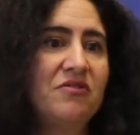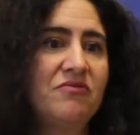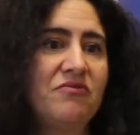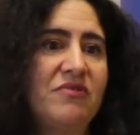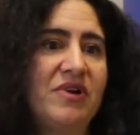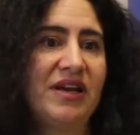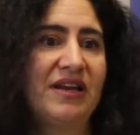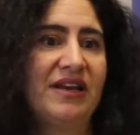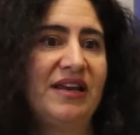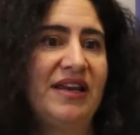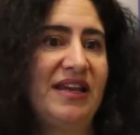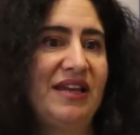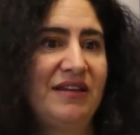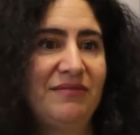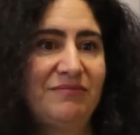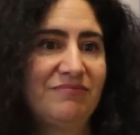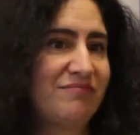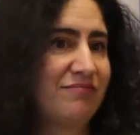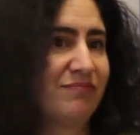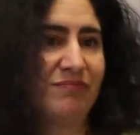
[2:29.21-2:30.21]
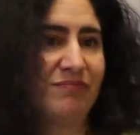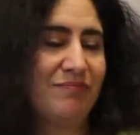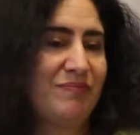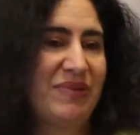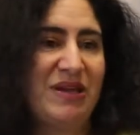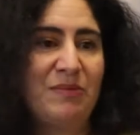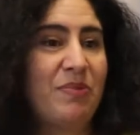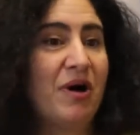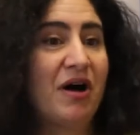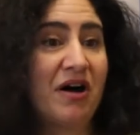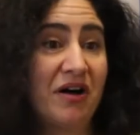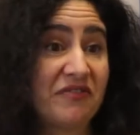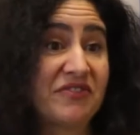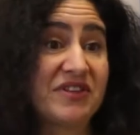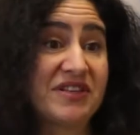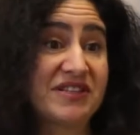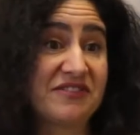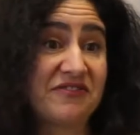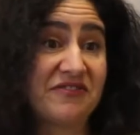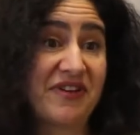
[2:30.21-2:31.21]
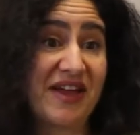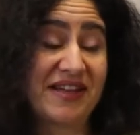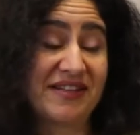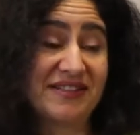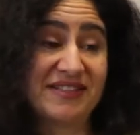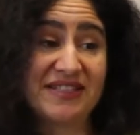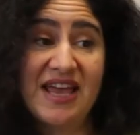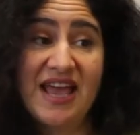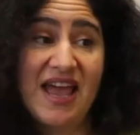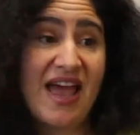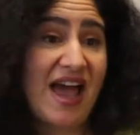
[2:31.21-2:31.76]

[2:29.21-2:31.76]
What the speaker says: really be part of this event,